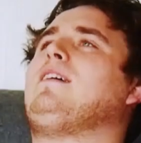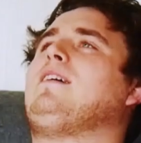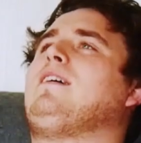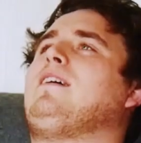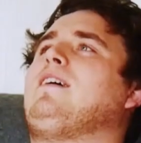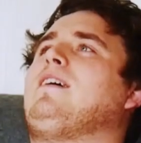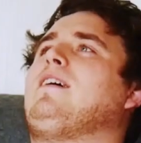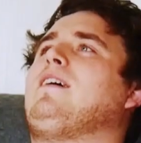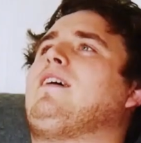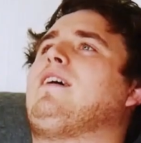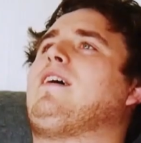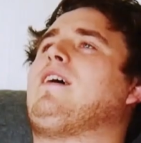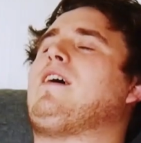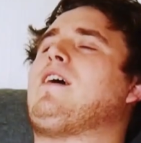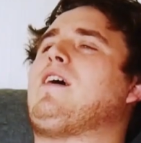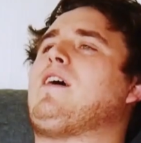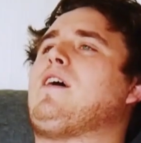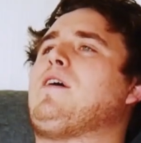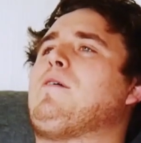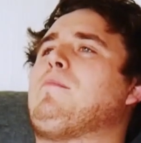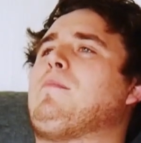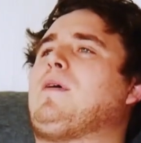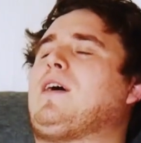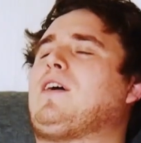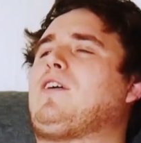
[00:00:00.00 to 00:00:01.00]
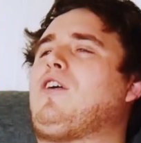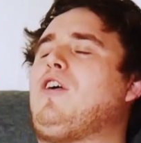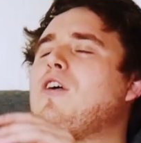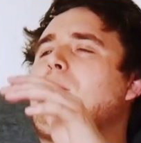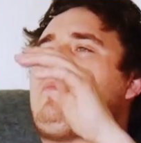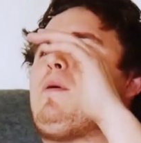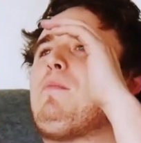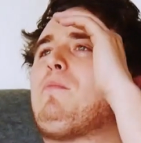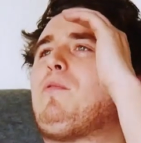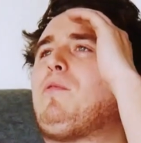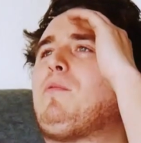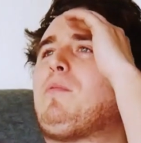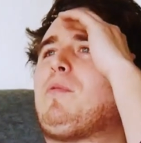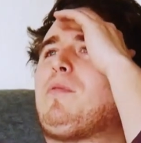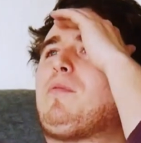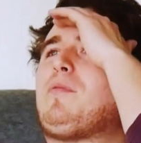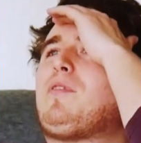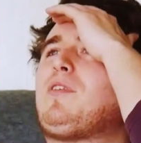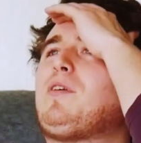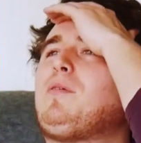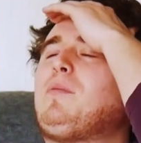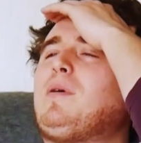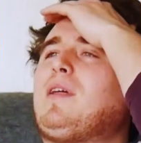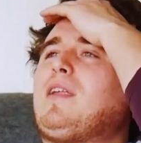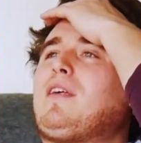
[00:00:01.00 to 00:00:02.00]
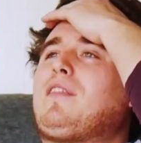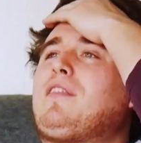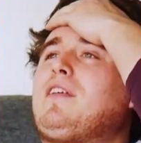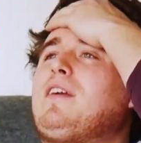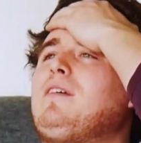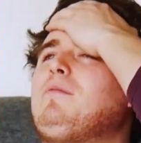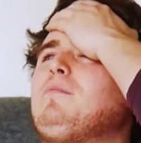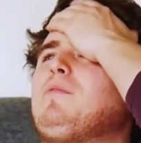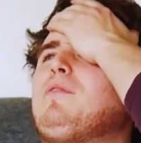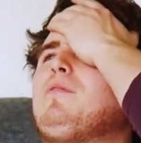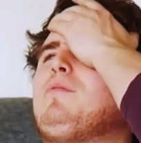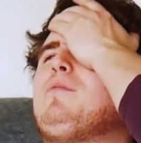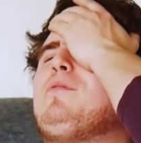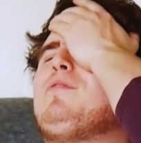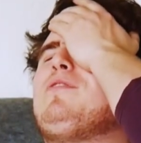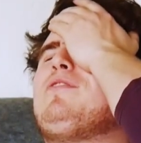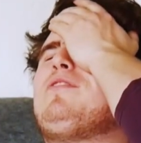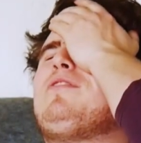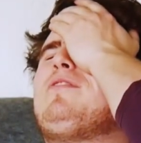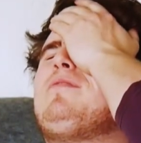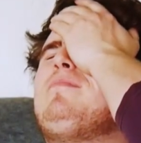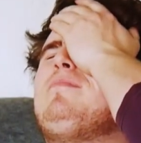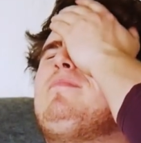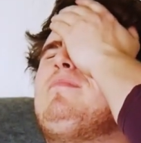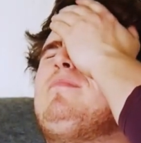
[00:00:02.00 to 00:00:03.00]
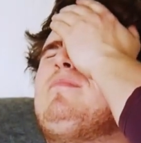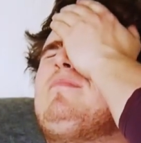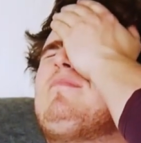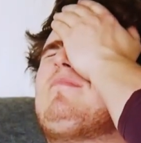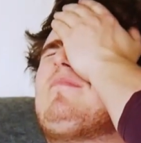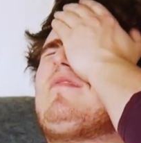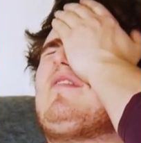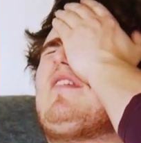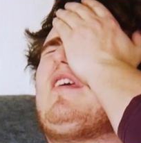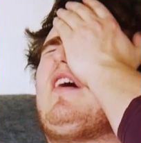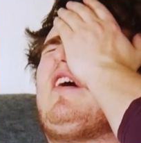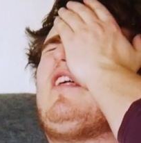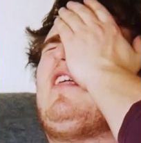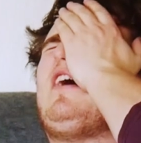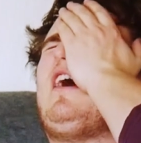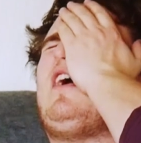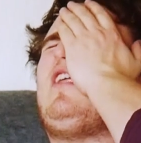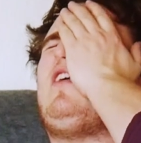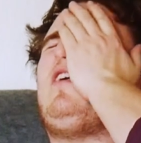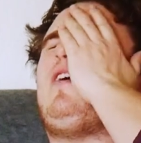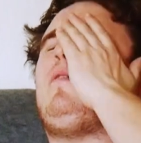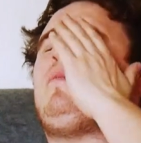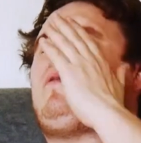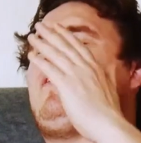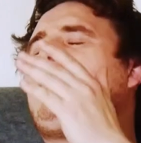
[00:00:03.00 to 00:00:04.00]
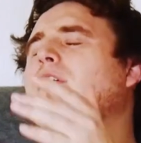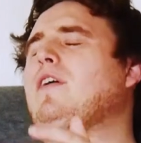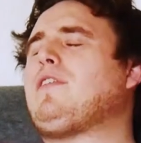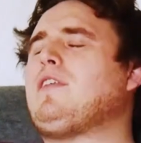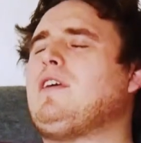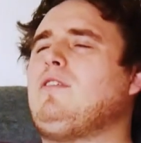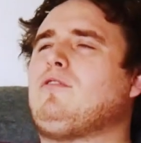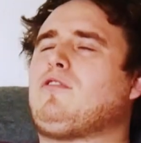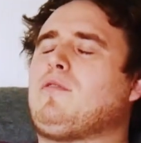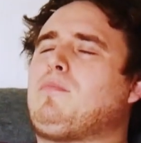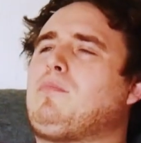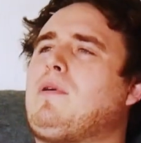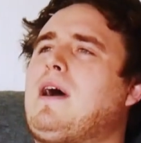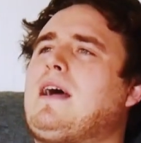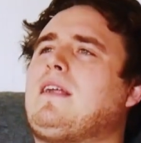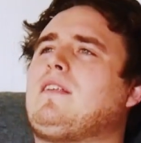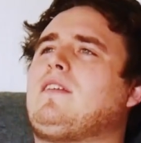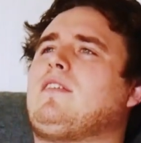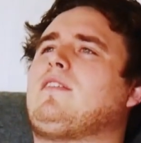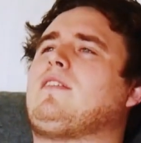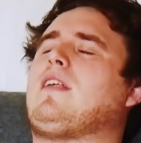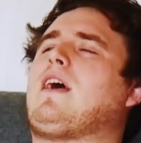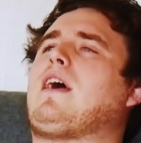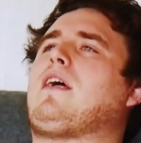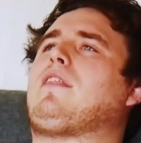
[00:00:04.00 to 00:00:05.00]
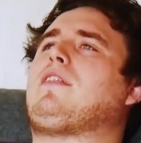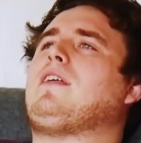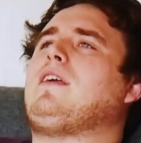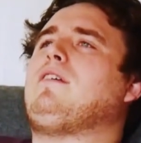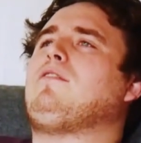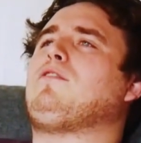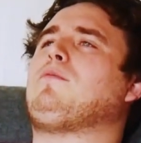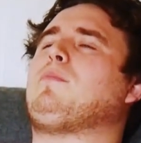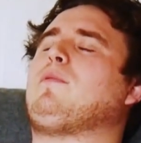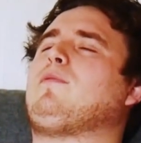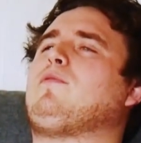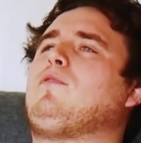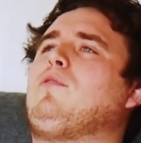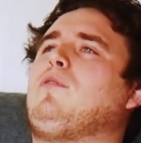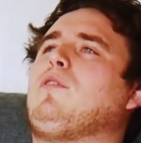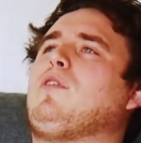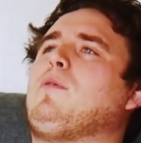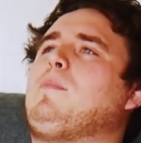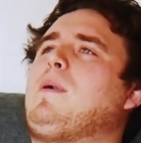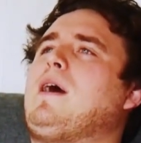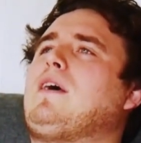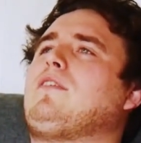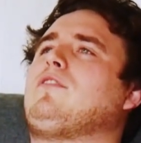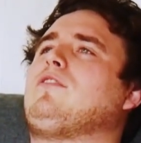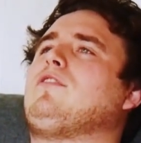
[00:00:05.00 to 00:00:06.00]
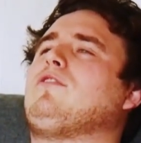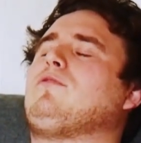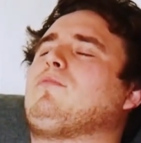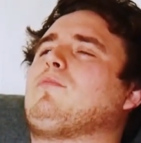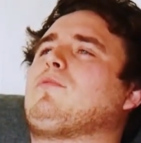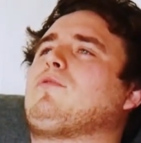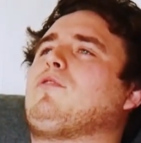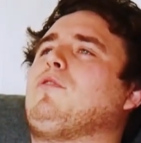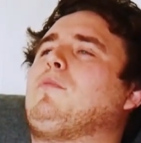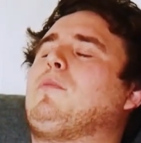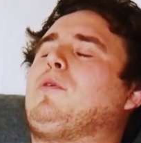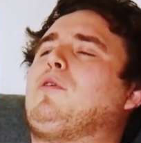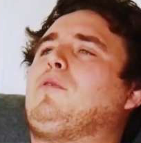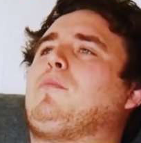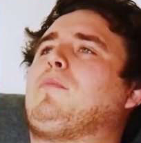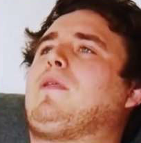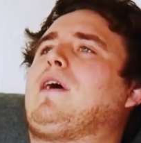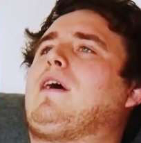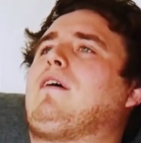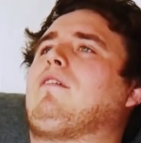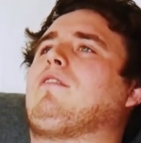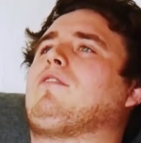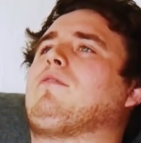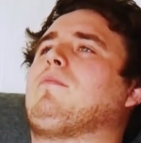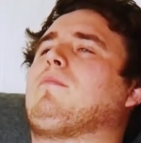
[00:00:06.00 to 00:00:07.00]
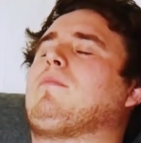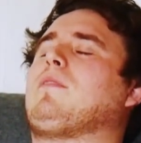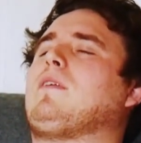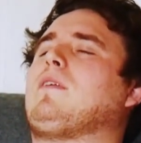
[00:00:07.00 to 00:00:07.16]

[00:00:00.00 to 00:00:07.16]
I can't remember what we were doing. I think I think it was a practice day. I think it was before the Masters was coming up there or something.